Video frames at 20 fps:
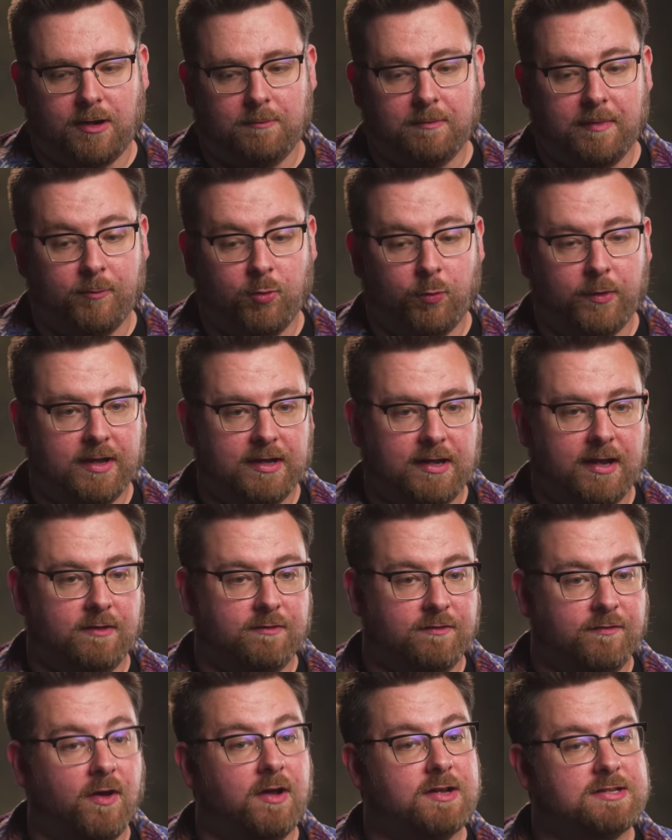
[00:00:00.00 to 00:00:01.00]
remember when it kind of
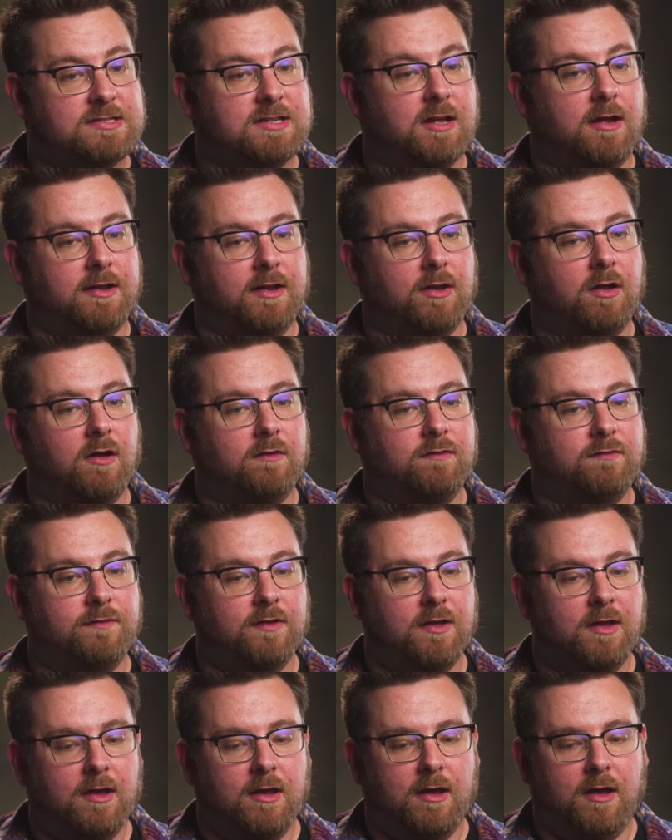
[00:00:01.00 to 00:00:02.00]
first started off,
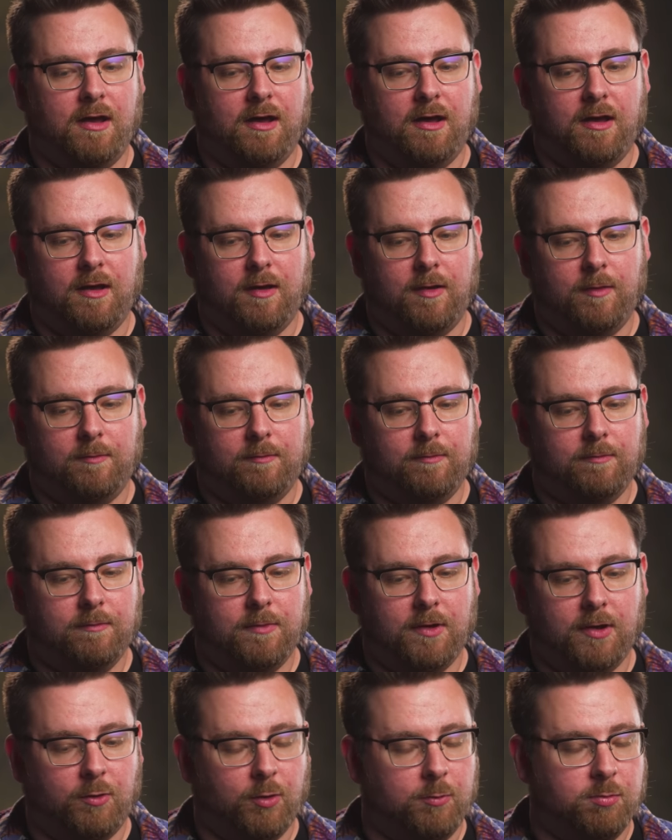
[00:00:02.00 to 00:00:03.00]

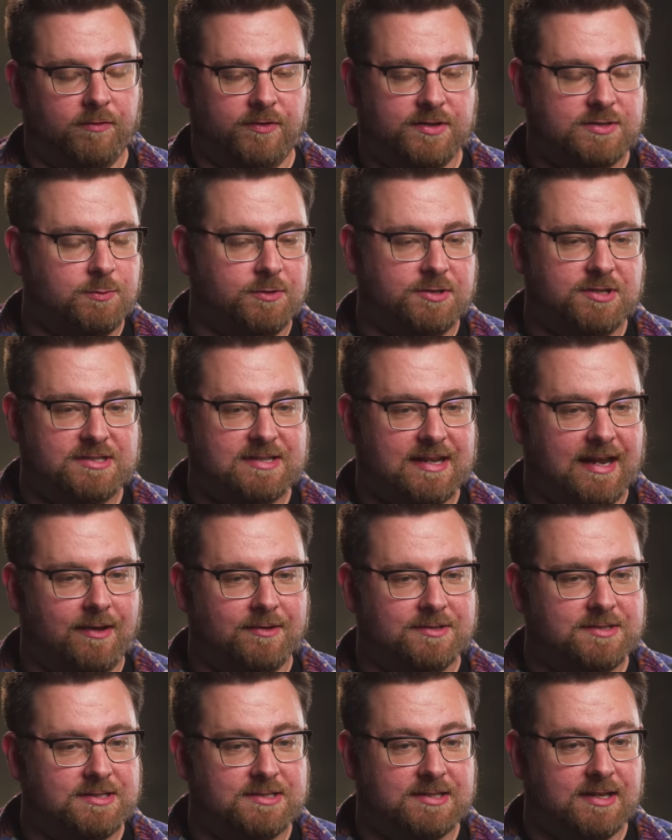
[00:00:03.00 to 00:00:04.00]
a group of us were just
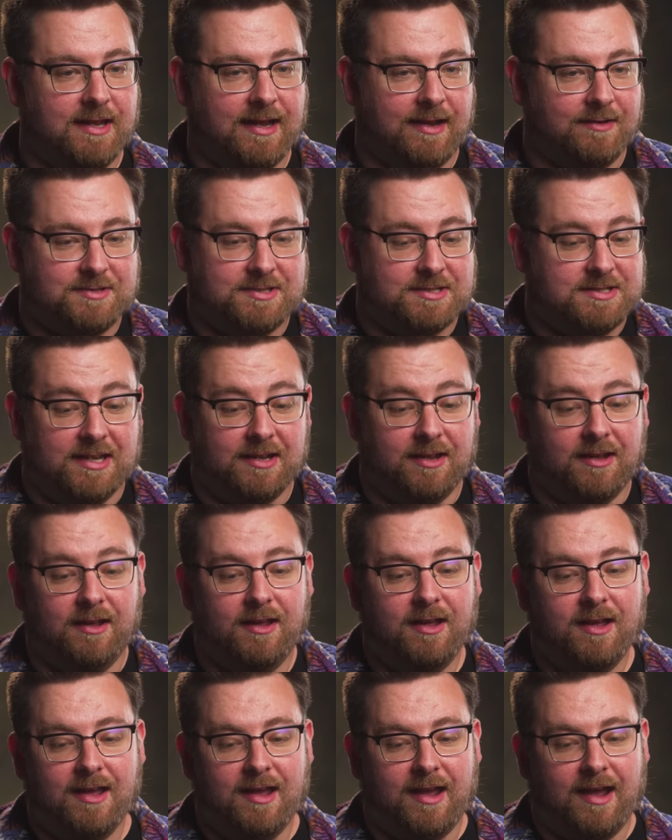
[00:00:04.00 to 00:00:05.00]
out to dinner,
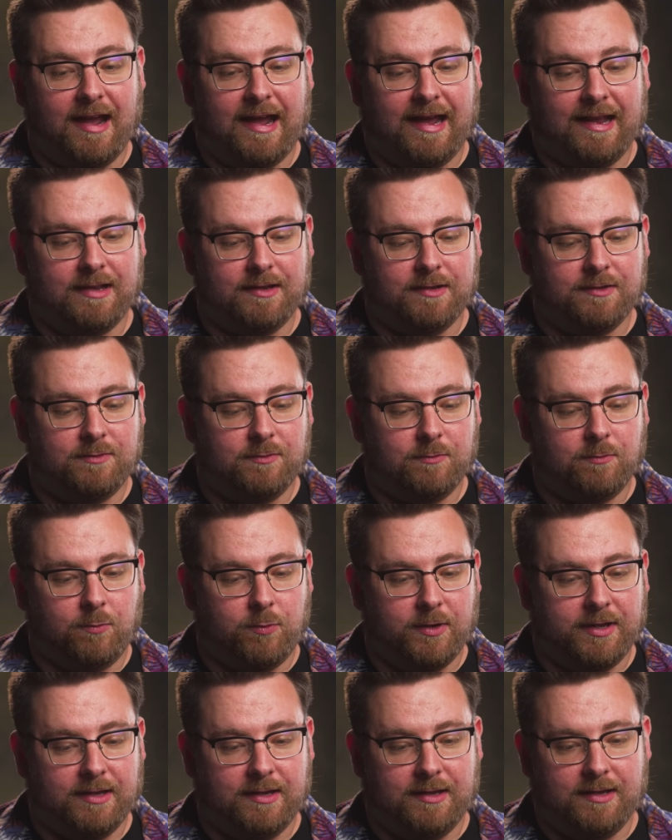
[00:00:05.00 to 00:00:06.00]
and
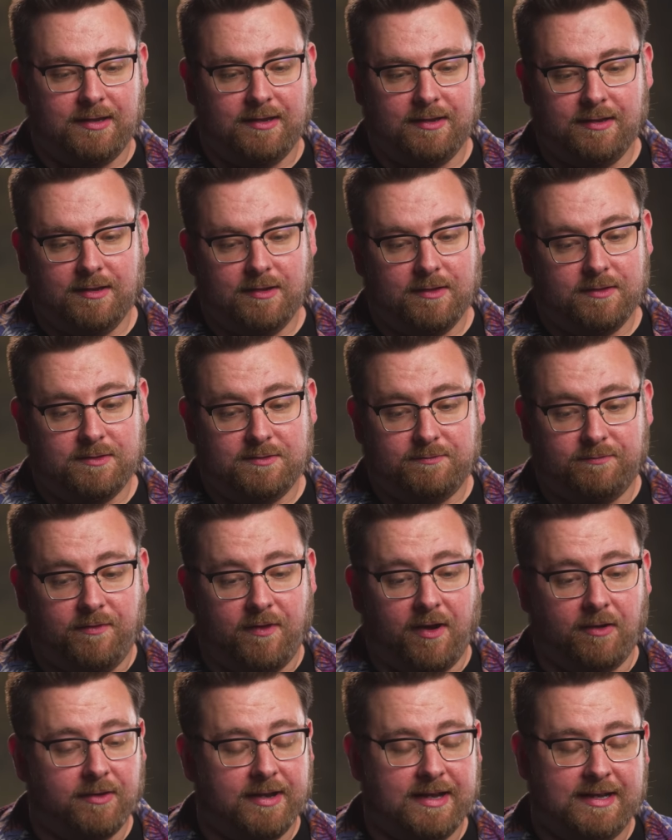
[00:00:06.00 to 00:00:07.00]
we
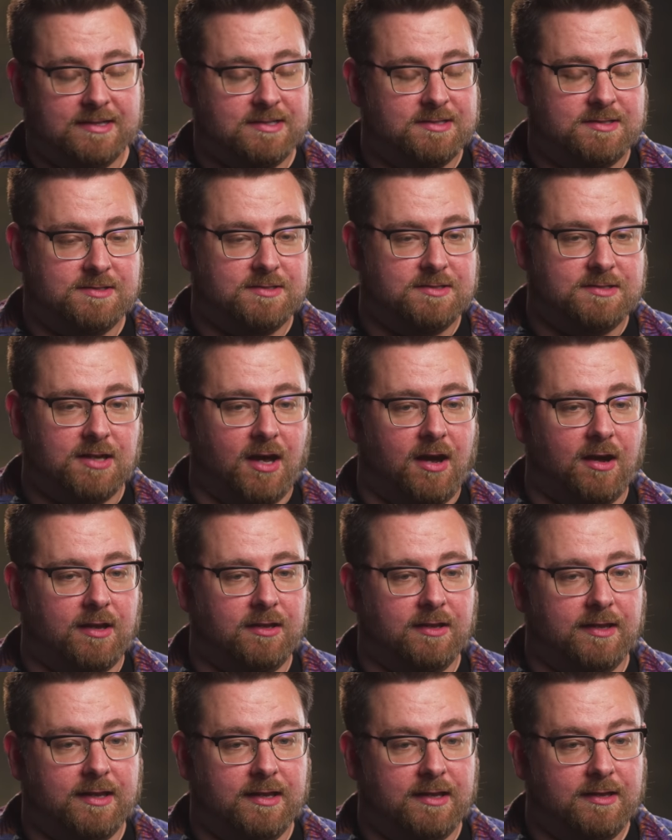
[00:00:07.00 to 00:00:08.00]
very
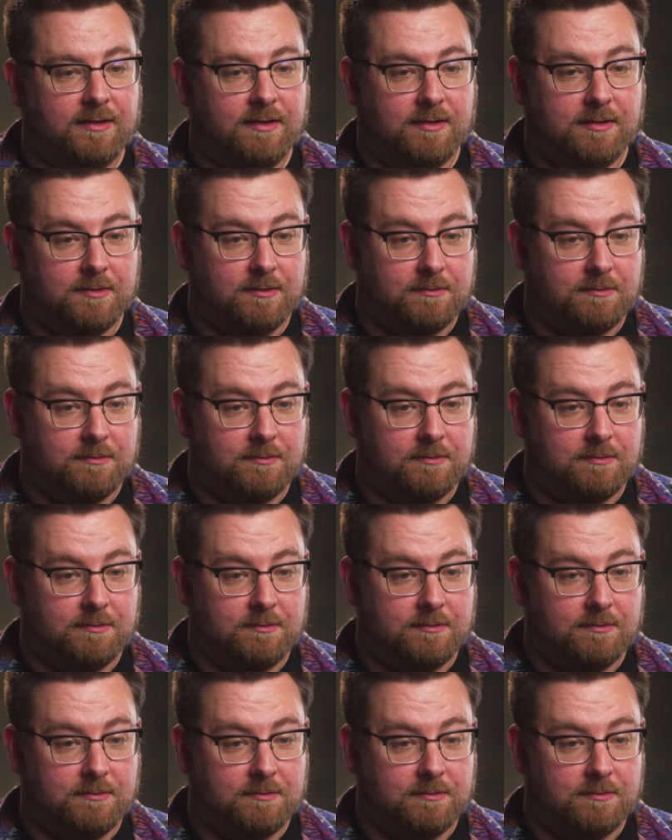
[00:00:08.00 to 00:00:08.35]
darkly,